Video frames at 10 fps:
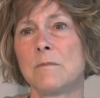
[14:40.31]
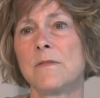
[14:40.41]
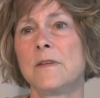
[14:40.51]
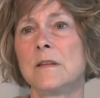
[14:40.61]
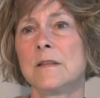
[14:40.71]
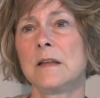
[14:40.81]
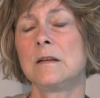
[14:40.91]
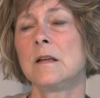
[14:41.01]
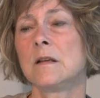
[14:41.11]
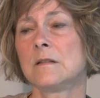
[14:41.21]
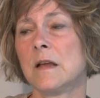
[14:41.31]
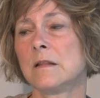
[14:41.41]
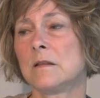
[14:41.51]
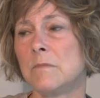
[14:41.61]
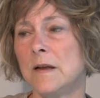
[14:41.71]
I think that, that
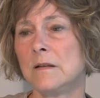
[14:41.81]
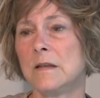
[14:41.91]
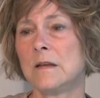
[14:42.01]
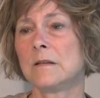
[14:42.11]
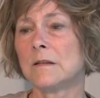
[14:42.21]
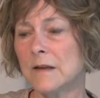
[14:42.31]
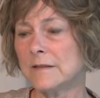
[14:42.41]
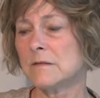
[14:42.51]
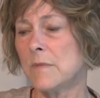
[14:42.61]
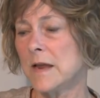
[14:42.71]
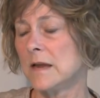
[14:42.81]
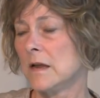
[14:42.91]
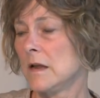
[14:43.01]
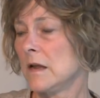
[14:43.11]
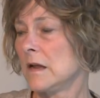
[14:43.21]
the main thing is let's make,
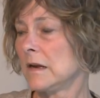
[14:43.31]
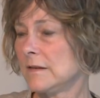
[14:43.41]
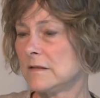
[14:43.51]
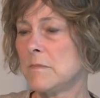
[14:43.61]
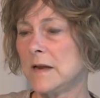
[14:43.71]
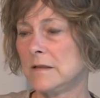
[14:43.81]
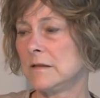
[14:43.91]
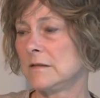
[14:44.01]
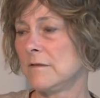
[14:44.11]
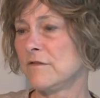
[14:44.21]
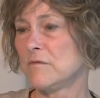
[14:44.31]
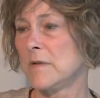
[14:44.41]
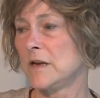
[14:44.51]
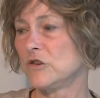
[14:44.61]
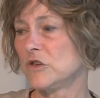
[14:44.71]
let's make this
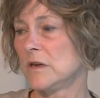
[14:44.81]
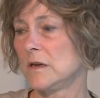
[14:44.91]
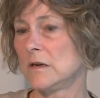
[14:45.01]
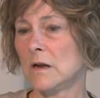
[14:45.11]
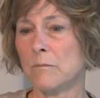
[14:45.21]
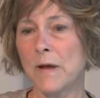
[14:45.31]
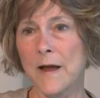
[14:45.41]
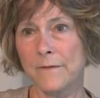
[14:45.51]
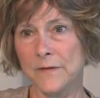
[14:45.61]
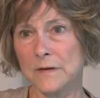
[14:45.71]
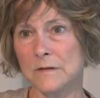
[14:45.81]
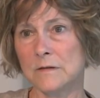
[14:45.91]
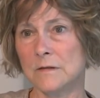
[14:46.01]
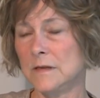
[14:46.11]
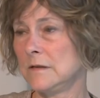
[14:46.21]
information about
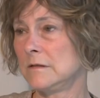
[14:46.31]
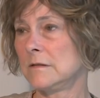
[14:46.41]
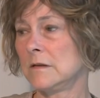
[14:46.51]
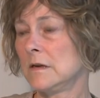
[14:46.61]
these, these,